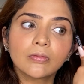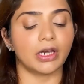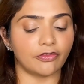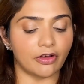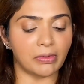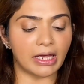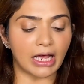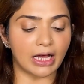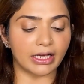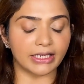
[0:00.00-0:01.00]
Now for my
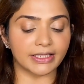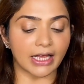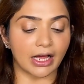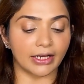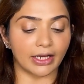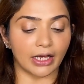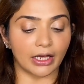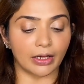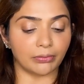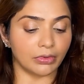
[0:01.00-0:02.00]
eyes, I
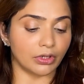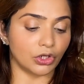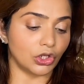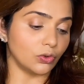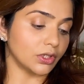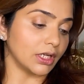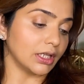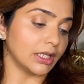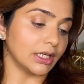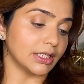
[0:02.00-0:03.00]
am using
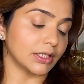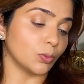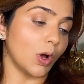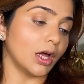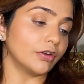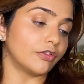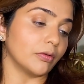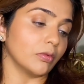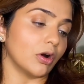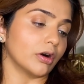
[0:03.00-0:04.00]
this one
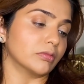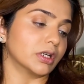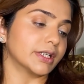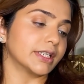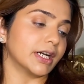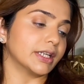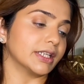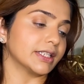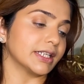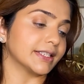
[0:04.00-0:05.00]
from Laura Mercier.
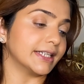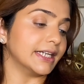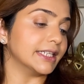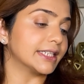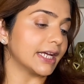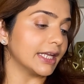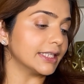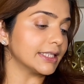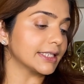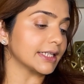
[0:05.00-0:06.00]
This is the
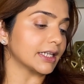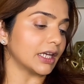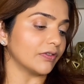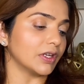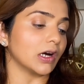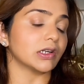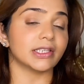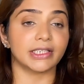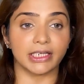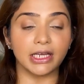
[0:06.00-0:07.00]
Intense Caviar
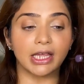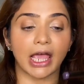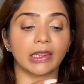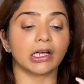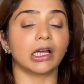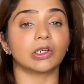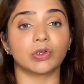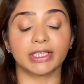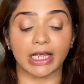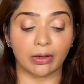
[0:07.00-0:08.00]
stick and the color
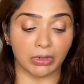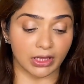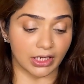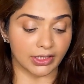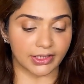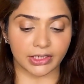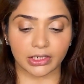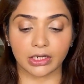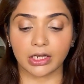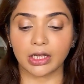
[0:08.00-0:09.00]
is Amethyst.
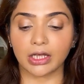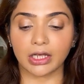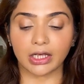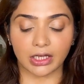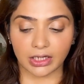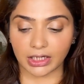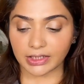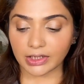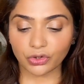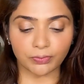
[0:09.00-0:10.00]
It's
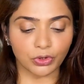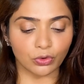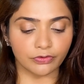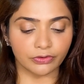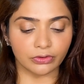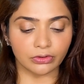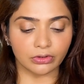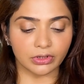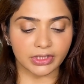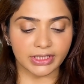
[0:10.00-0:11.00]
such a beautiful
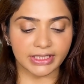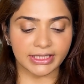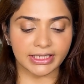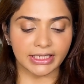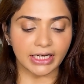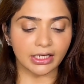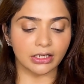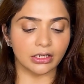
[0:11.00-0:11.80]
stick